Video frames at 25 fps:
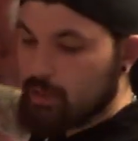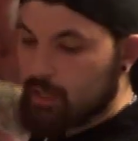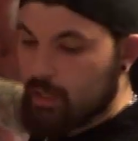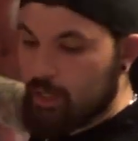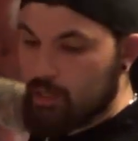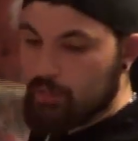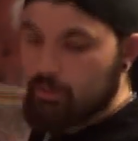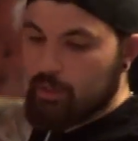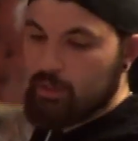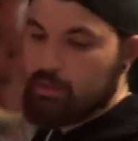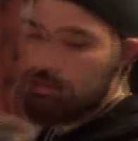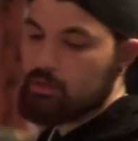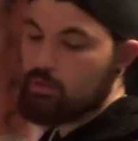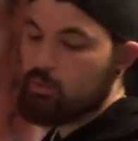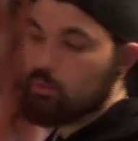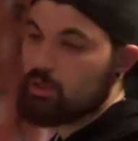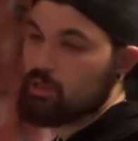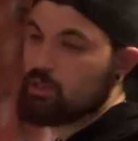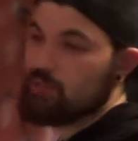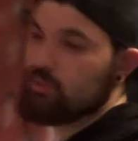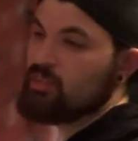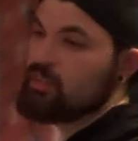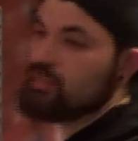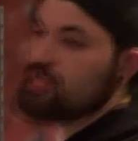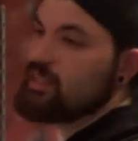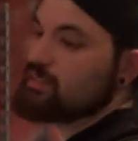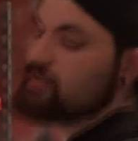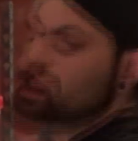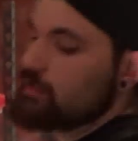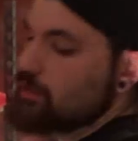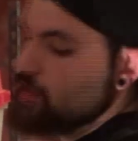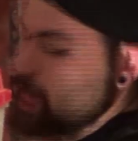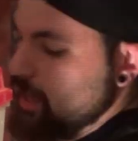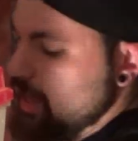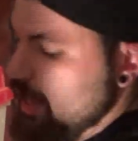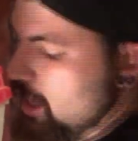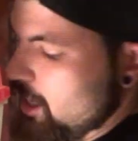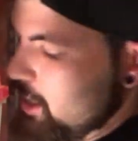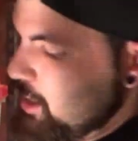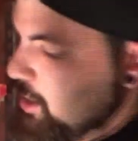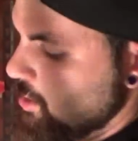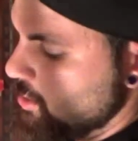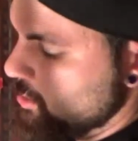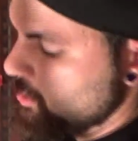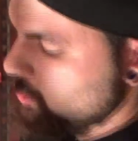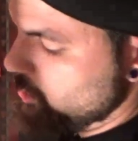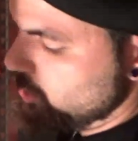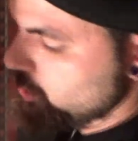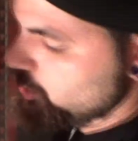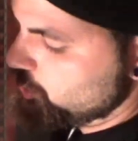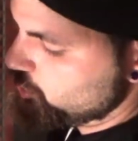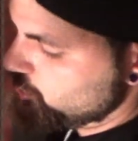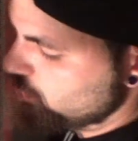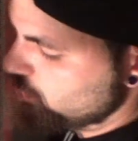anyway, we're going to feed Nissa a large